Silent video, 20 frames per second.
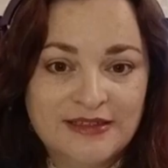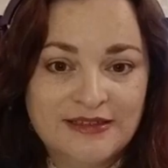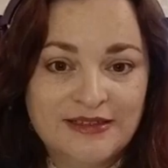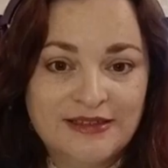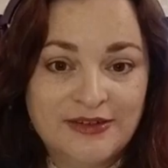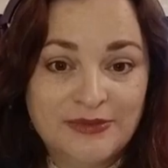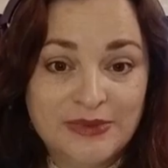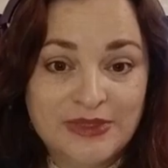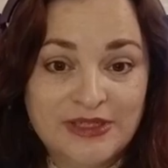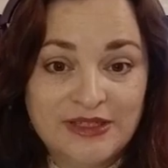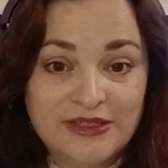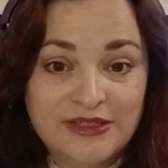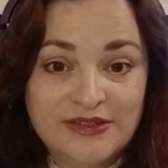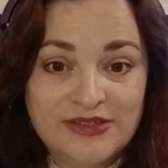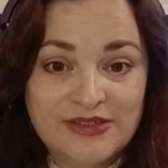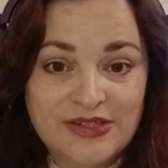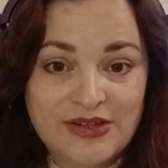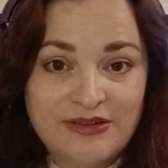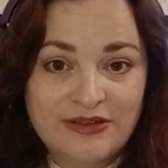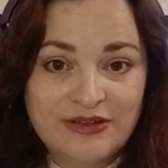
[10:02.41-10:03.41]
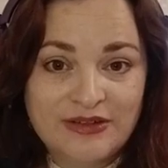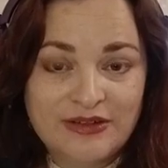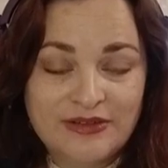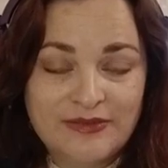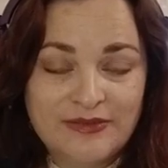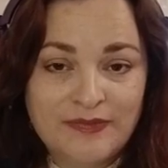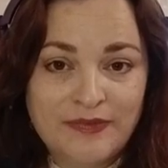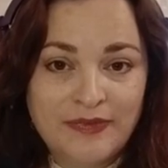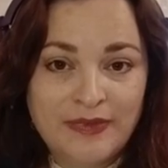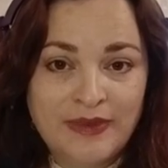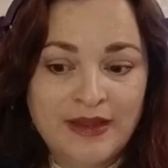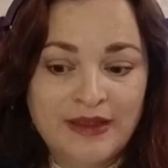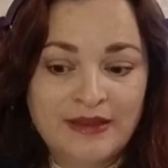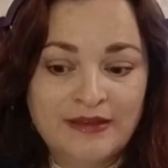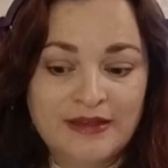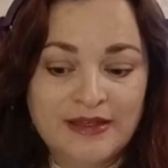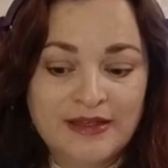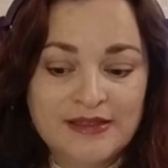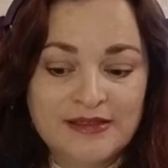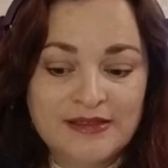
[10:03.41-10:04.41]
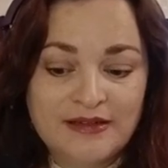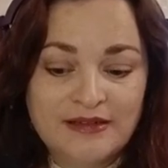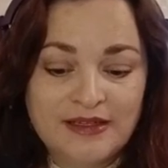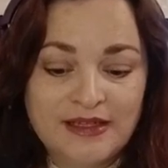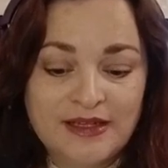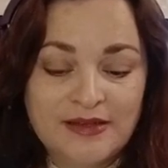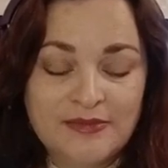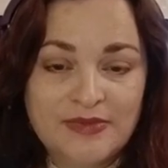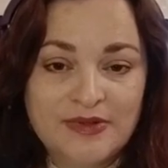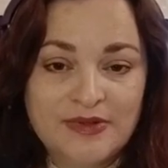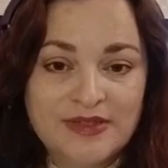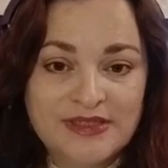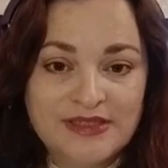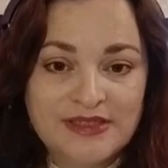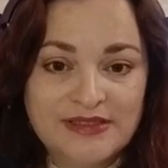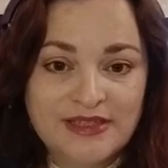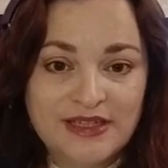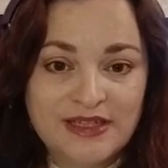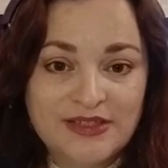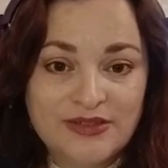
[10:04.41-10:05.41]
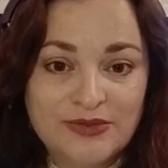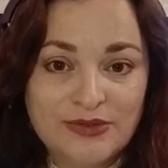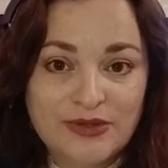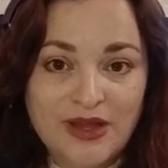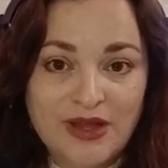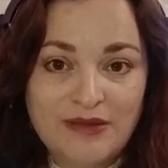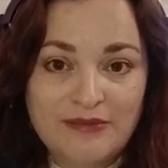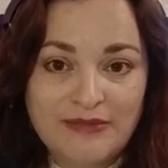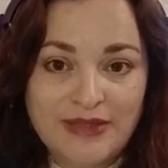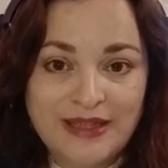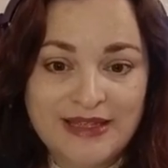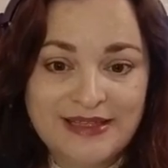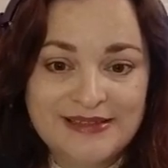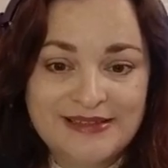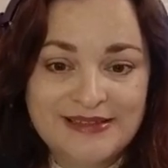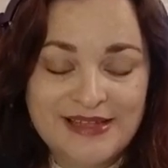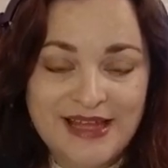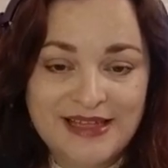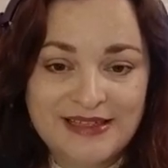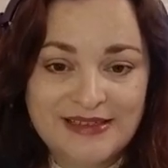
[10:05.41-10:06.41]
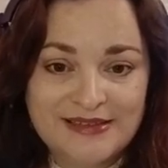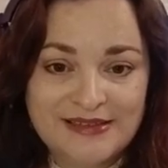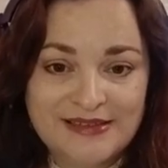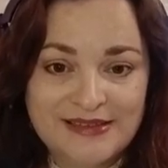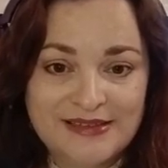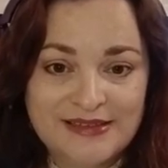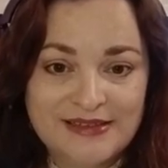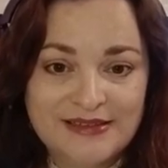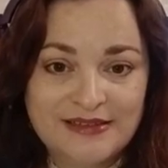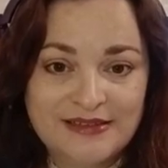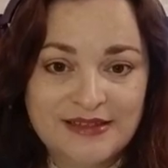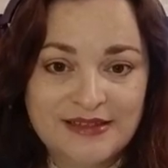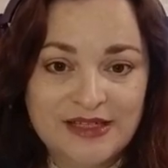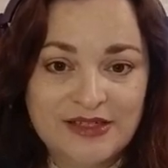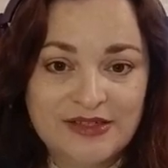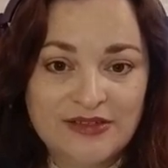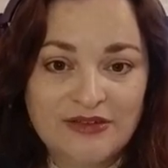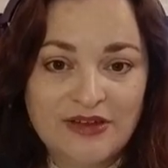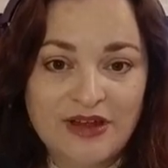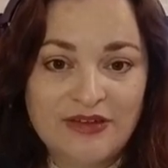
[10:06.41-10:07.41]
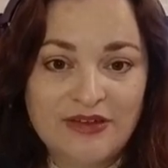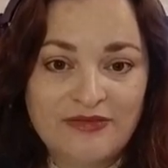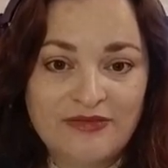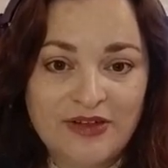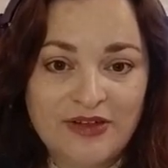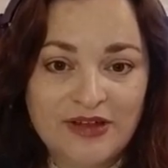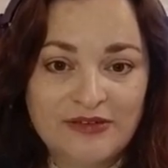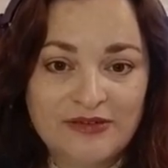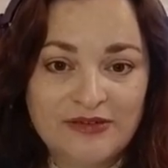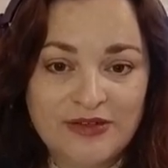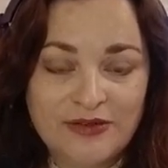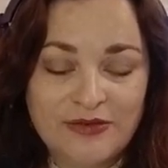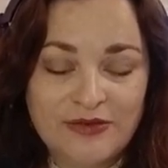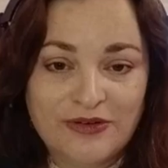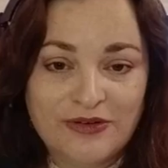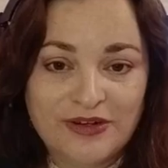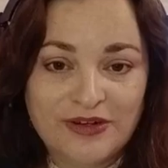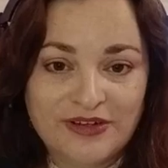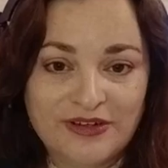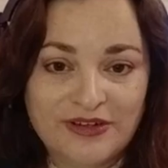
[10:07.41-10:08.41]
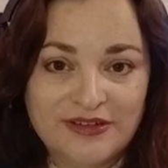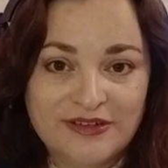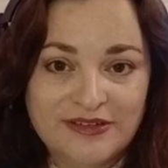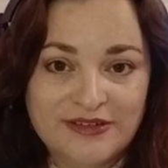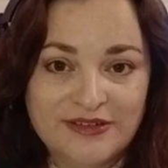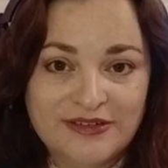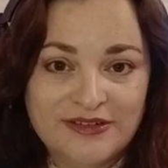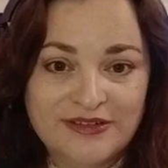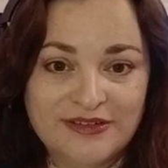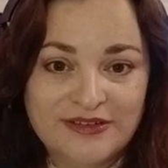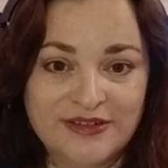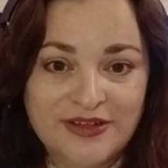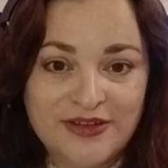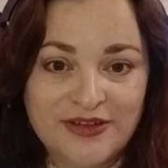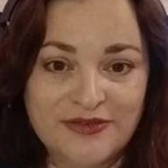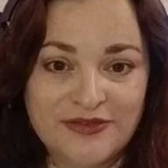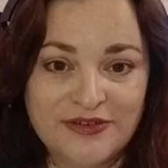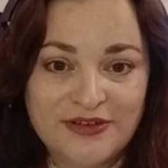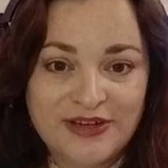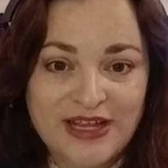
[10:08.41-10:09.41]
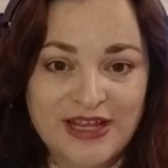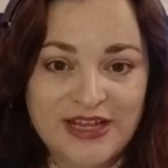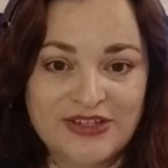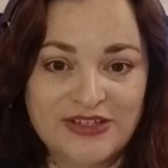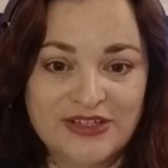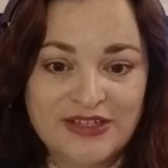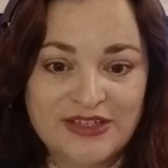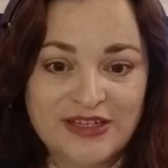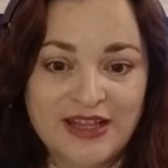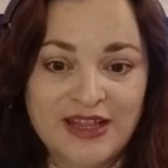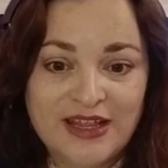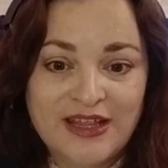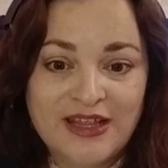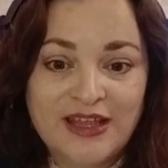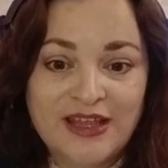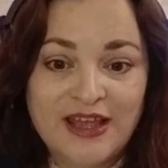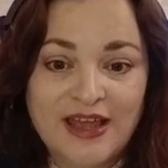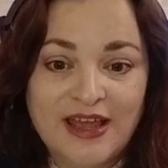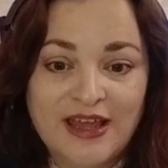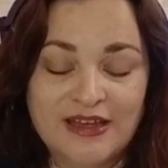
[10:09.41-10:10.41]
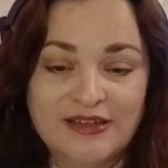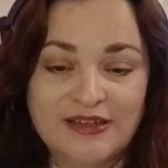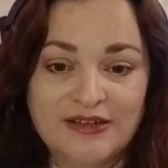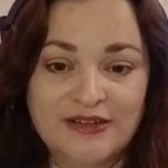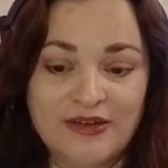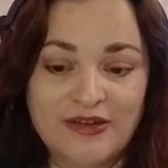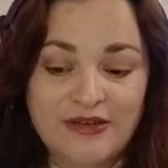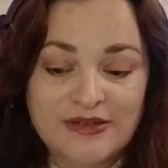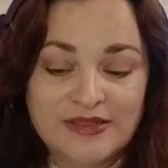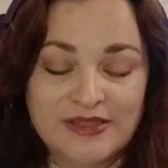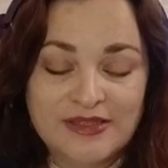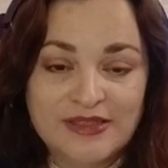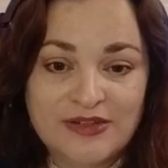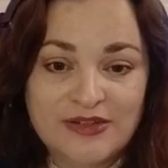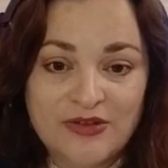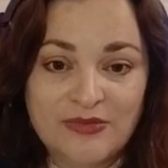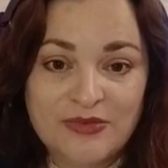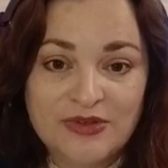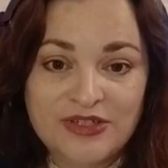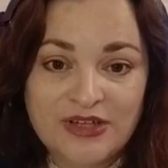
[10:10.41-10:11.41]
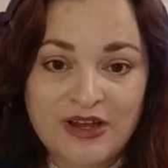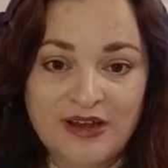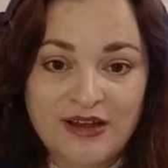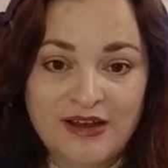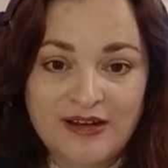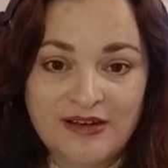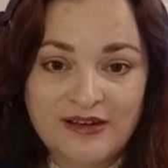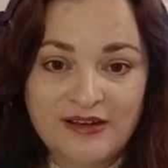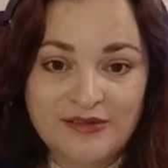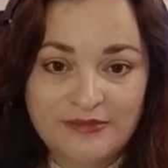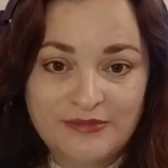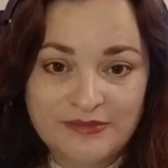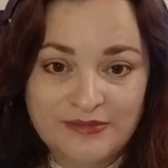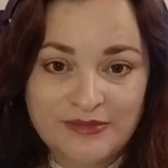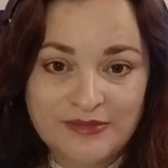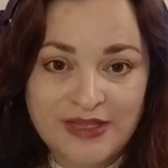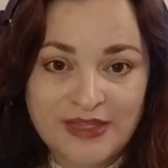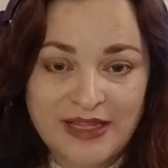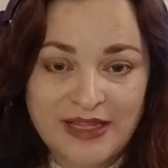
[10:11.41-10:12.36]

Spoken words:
They're within us all. These are the impulses that do not make sense, that do not follow the order of creation and cause so much harm,